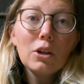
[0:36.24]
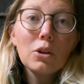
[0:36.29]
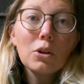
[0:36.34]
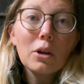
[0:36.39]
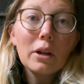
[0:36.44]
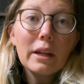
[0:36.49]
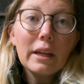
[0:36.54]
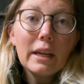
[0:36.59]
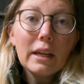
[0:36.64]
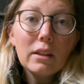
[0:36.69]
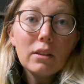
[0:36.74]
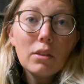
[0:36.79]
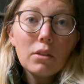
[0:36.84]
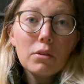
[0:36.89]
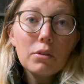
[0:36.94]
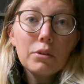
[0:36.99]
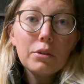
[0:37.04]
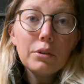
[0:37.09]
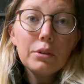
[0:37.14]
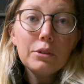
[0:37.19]
got to get
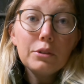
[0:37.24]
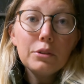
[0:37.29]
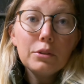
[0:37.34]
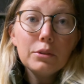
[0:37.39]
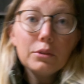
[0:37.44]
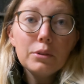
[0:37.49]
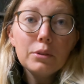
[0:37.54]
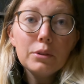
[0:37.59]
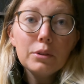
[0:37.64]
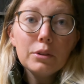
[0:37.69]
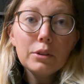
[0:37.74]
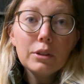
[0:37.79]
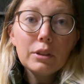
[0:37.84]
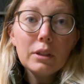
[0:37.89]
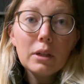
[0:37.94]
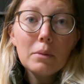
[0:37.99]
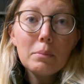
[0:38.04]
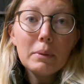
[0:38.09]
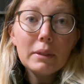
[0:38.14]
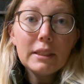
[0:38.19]
through to
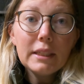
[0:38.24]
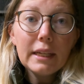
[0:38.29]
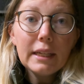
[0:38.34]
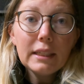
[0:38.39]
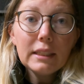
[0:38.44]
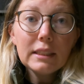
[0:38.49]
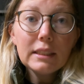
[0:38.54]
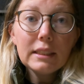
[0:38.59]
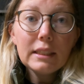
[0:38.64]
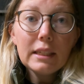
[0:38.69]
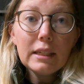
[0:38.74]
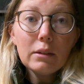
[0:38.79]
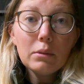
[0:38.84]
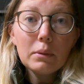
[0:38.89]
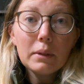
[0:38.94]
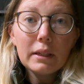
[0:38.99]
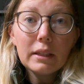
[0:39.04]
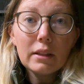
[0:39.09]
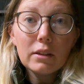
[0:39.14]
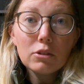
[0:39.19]
Potensi
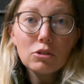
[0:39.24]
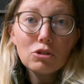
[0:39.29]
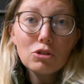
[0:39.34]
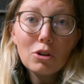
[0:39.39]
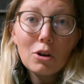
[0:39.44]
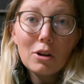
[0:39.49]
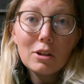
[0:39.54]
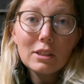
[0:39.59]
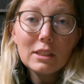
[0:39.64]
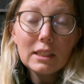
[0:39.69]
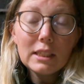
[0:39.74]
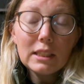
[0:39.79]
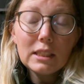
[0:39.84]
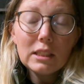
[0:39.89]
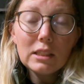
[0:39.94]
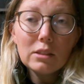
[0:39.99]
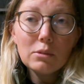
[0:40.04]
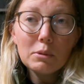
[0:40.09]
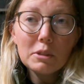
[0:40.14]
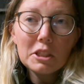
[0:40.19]
where the start
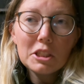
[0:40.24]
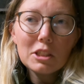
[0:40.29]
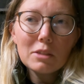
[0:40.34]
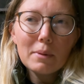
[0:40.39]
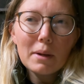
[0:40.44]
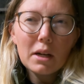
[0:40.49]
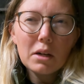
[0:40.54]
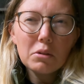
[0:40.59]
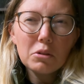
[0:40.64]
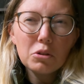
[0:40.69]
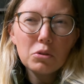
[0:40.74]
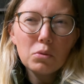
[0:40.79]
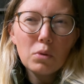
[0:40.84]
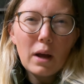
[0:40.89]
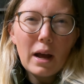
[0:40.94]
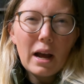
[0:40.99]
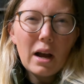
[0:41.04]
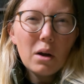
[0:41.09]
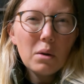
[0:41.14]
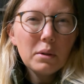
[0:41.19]
is, which is about an
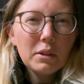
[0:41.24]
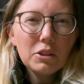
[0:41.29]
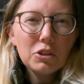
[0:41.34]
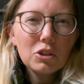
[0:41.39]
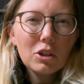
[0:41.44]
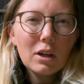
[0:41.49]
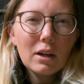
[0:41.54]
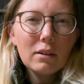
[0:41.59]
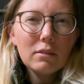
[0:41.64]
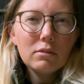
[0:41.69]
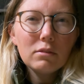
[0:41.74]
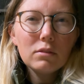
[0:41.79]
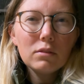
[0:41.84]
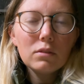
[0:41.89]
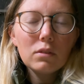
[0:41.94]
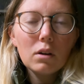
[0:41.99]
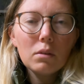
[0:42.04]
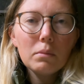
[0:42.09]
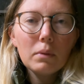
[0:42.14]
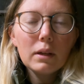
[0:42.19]
hour drive
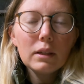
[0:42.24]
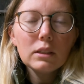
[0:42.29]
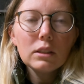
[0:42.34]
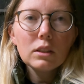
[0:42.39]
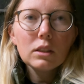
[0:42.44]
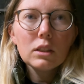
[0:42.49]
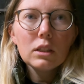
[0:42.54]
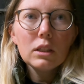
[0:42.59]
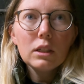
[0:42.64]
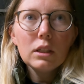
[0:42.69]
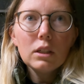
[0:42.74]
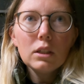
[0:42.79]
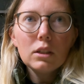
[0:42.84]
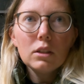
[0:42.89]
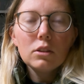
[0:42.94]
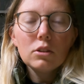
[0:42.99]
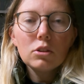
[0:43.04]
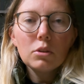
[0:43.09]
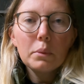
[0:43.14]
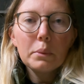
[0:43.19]
from us.
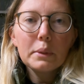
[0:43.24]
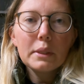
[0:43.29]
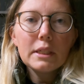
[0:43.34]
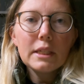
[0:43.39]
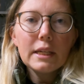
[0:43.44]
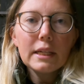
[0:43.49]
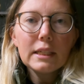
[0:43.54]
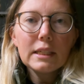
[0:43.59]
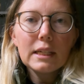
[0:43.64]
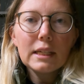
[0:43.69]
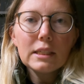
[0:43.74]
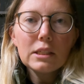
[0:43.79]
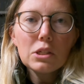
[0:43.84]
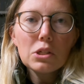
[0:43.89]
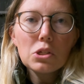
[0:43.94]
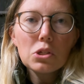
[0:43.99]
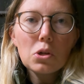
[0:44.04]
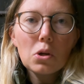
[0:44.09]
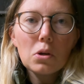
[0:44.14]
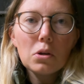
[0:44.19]
So we want to take it nice
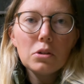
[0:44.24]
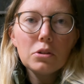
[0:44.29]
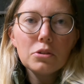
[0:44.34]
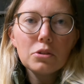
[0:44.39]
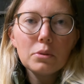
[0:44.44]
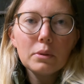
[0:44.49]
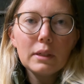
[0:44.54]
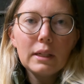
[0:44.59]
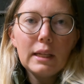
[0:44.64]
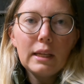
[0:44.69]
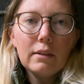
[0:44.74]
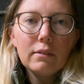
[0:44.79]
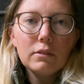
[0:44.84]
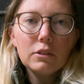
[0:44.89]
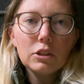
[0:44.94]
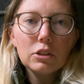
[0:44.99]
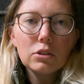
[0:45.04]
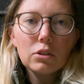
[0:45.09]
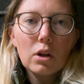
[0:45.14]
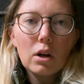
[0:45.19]
and slow, so we'll leave
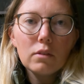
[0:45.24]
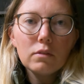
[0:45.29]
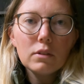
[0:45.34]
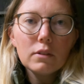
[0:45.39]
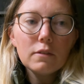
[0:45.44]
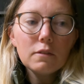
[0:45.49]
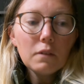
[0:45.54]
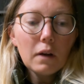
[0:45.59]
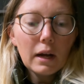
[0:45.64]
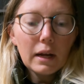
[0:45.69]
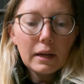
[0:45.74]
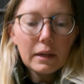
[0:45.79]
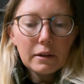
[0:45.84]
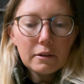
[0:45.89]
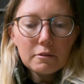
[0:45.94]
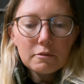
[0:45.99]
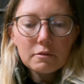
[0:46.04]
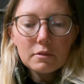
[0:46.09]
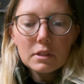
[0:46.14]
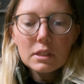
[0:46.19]
just after
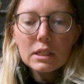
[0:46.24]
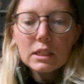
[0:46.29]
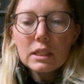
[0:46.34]
five.